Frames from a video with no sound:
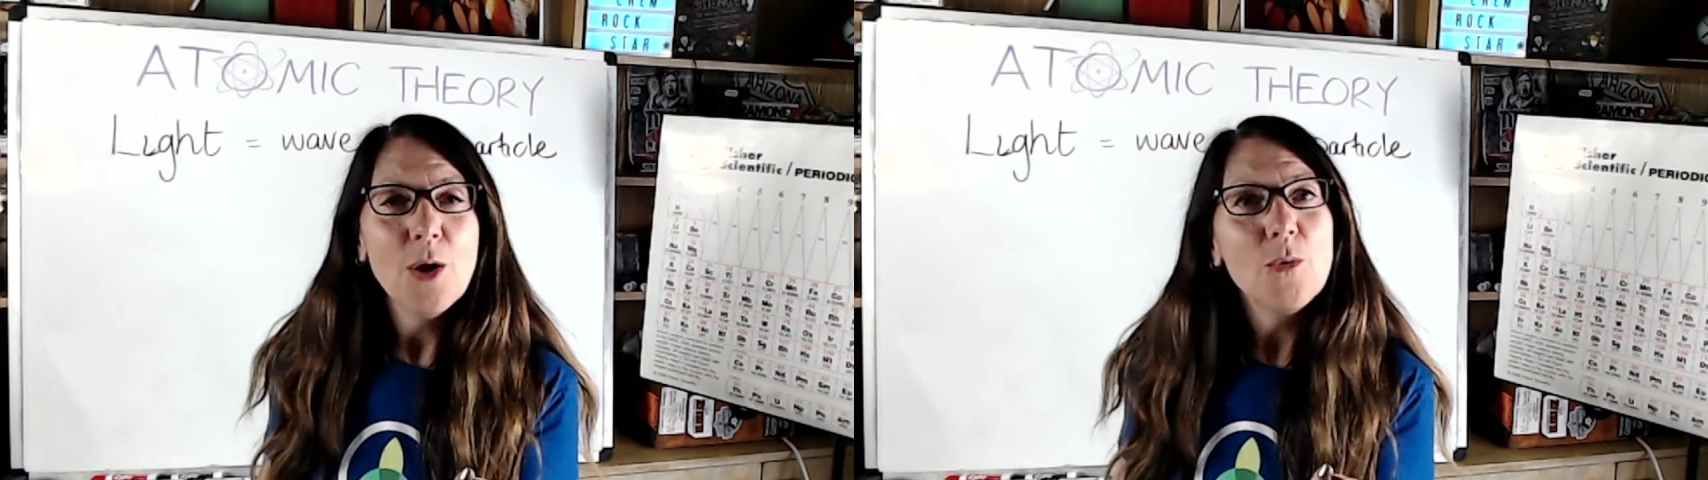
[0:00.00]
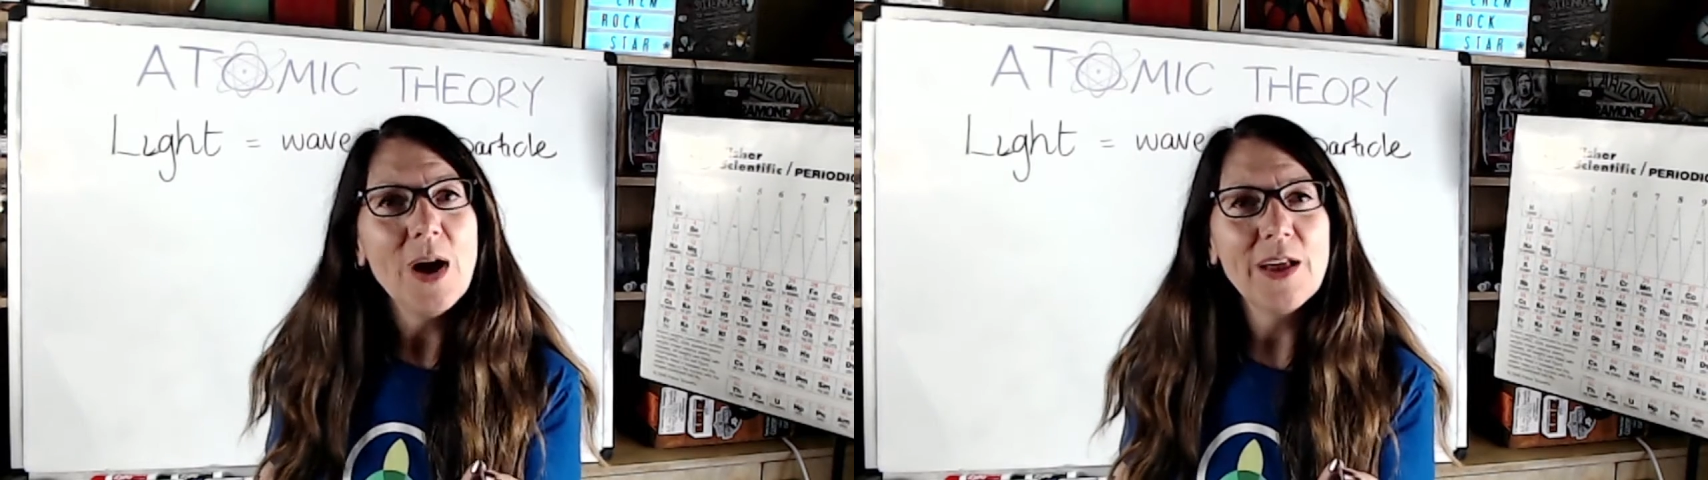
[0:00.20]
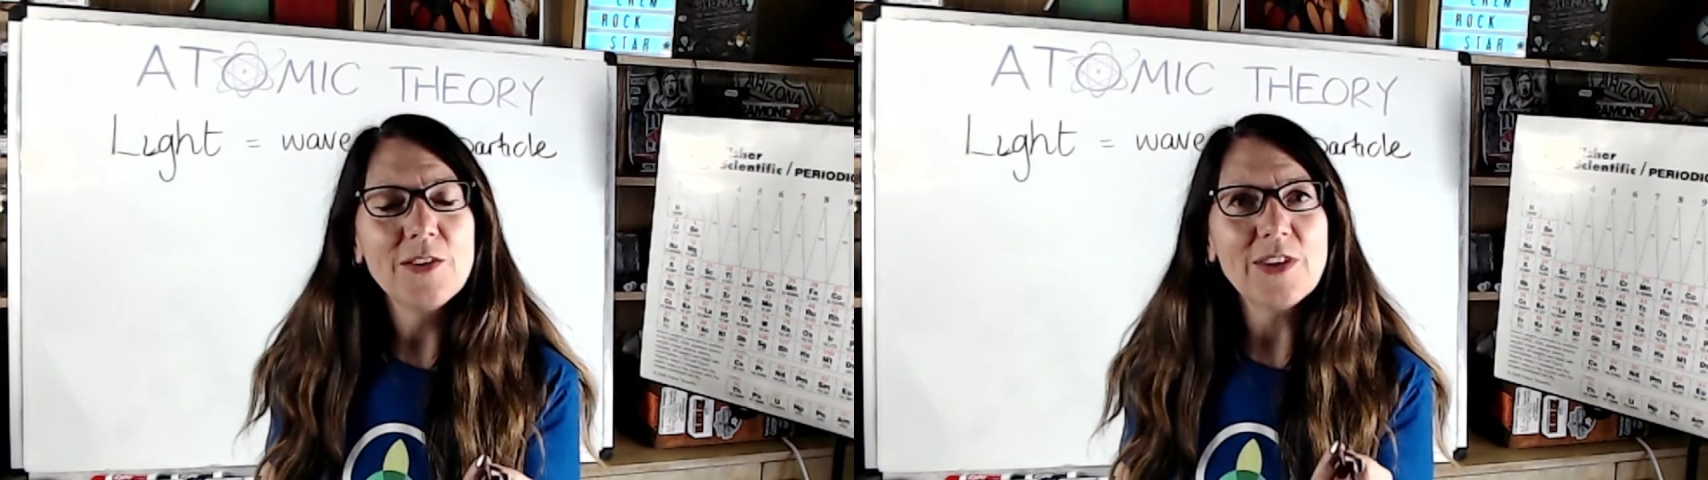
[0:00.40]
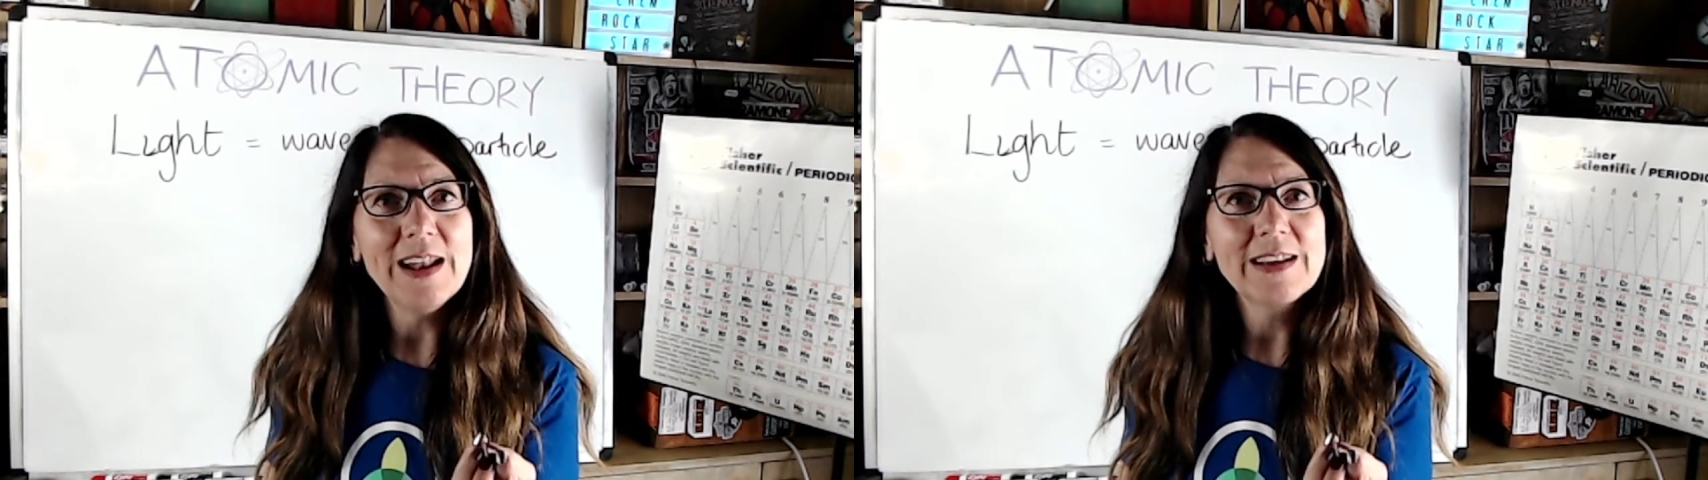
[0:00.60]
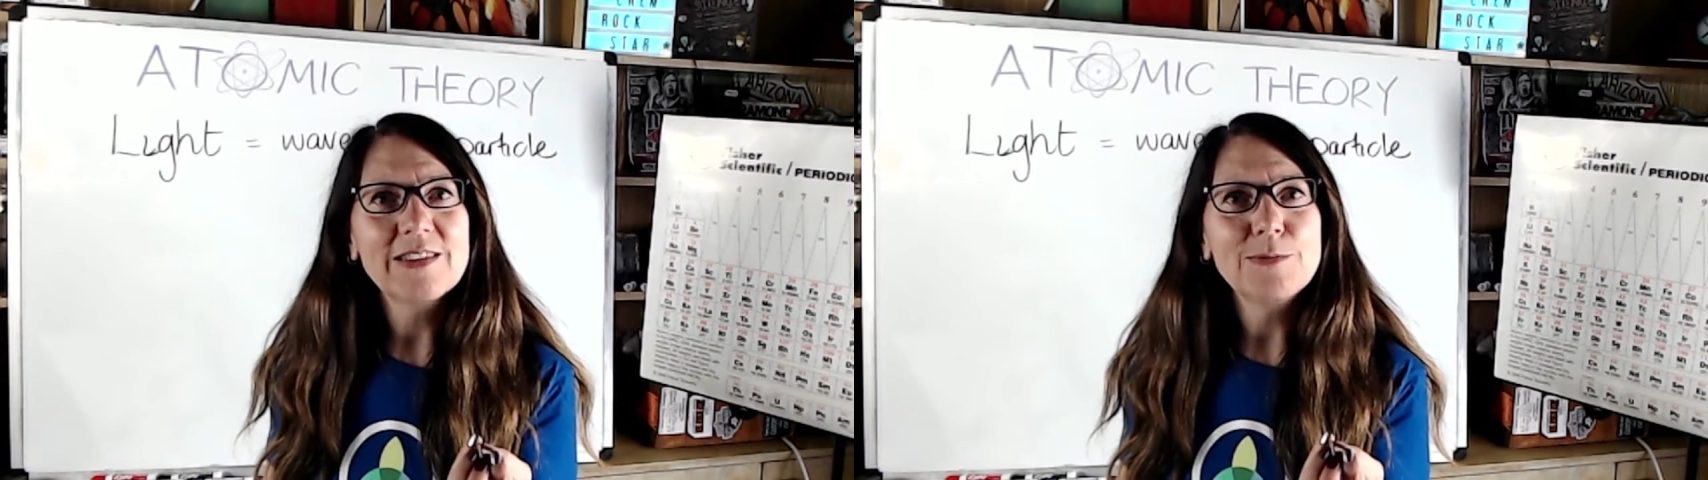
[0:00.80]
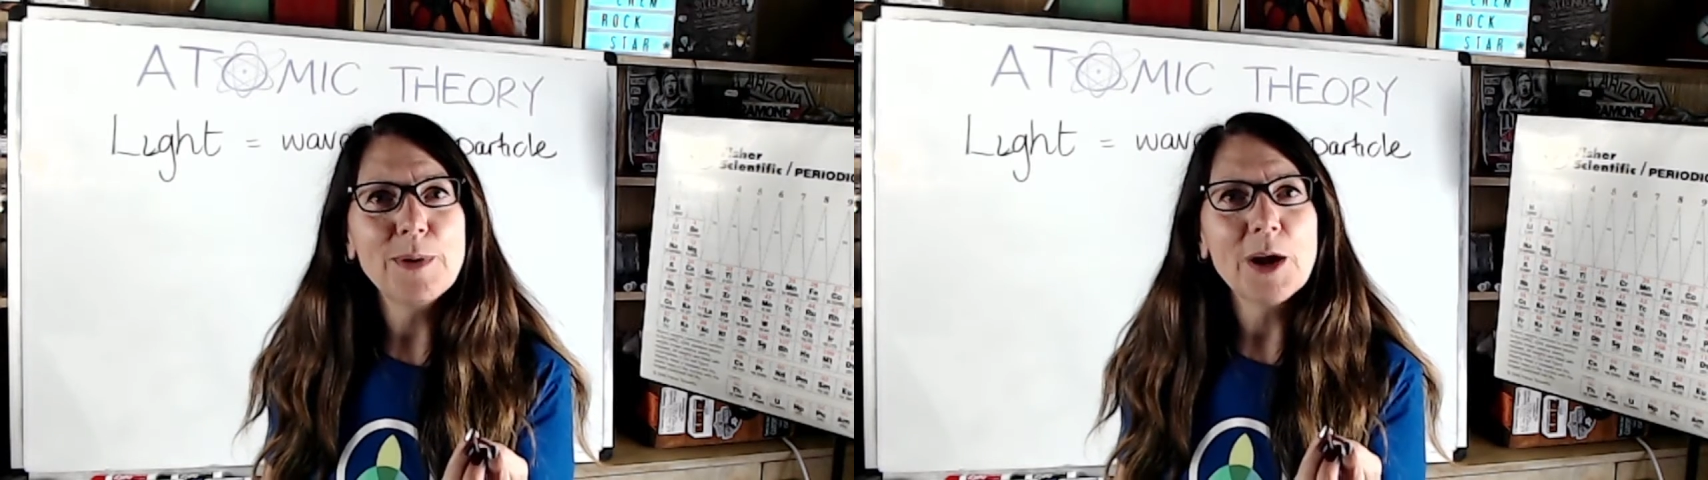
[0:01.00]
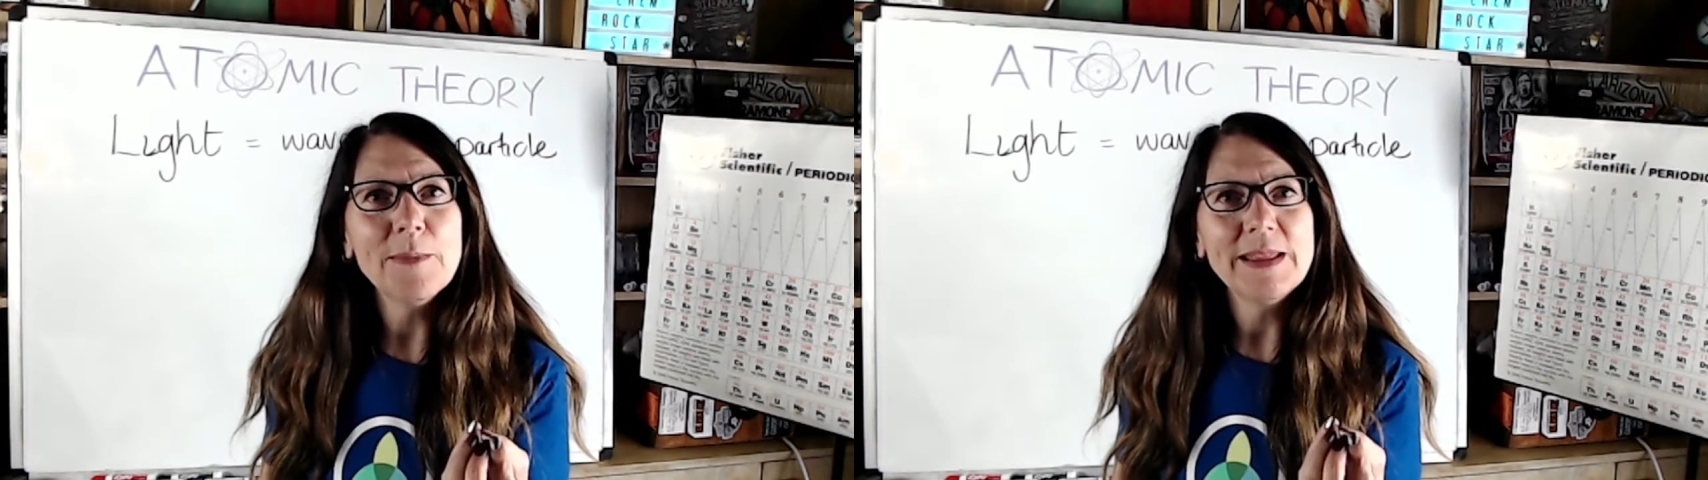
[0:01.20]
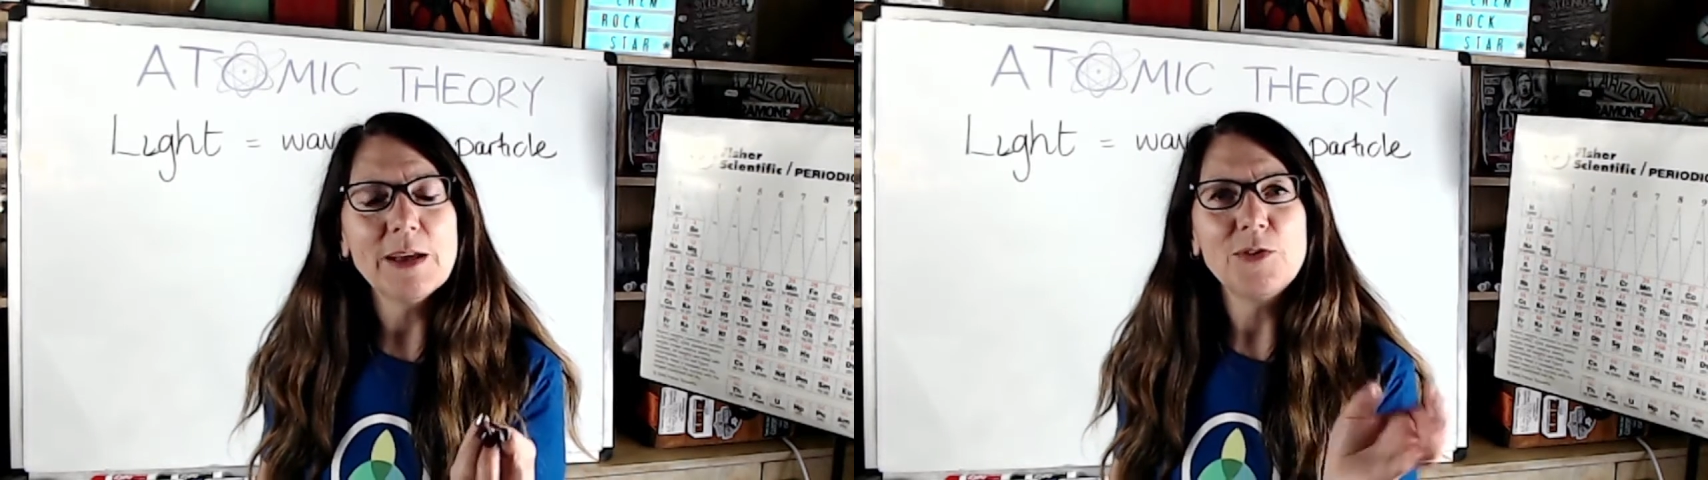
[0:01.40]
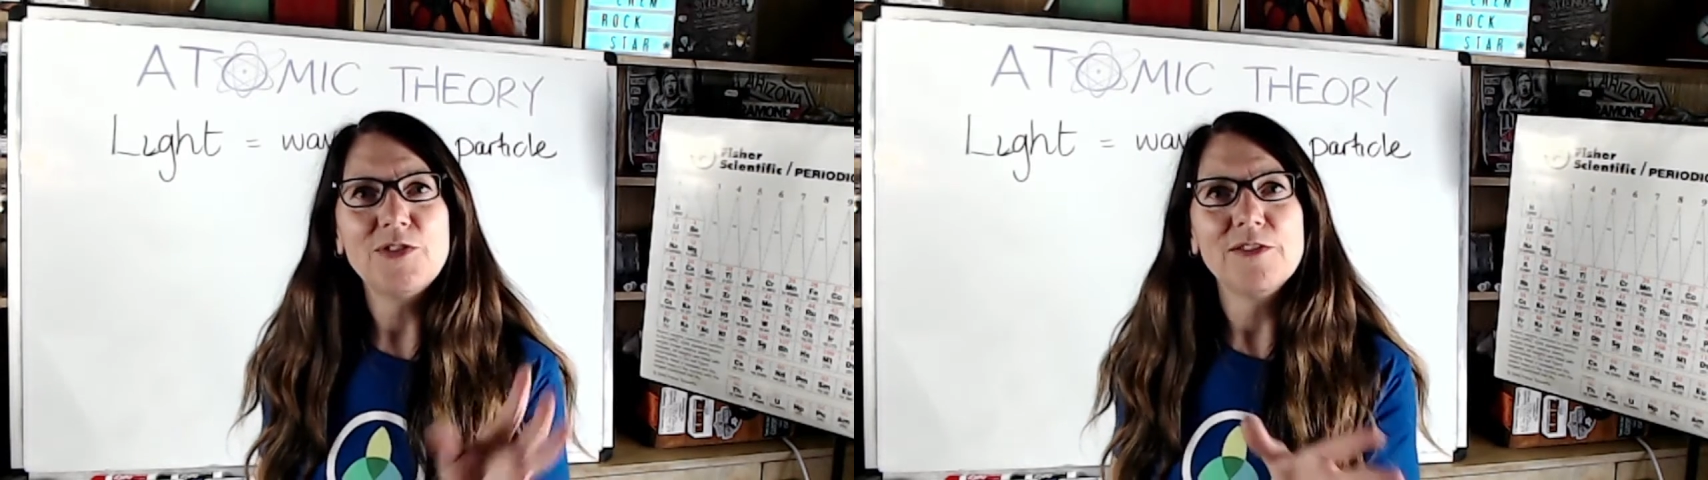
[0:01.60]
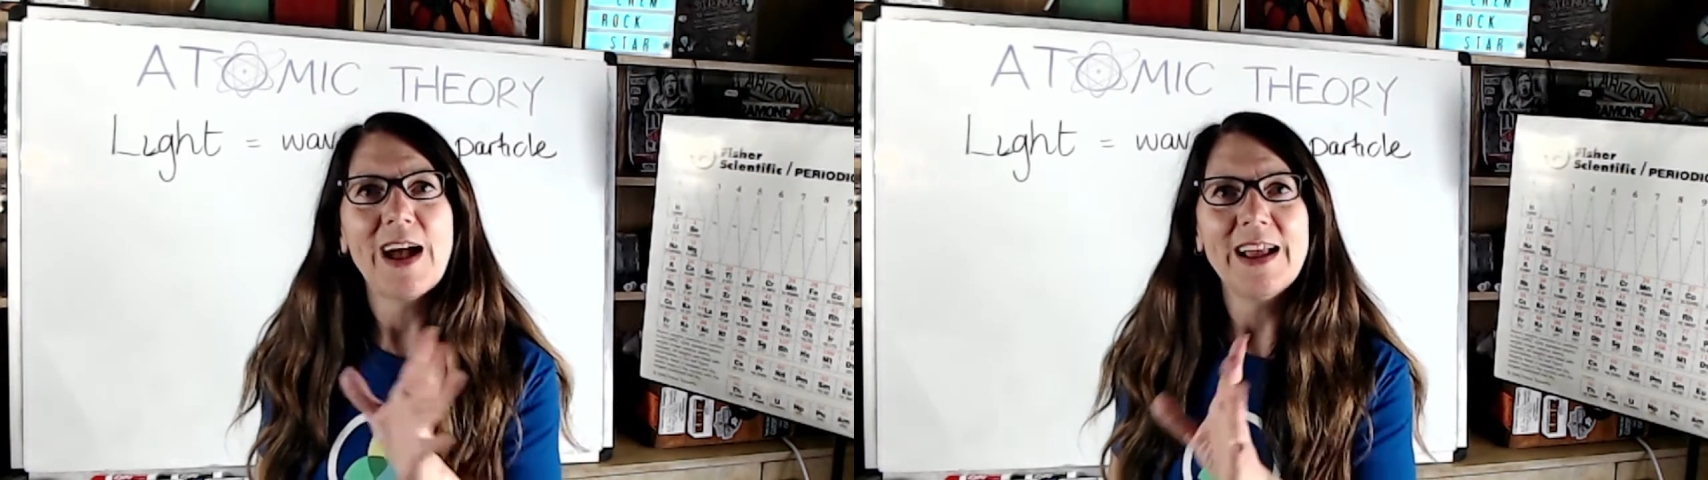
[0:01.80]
was an experiment that was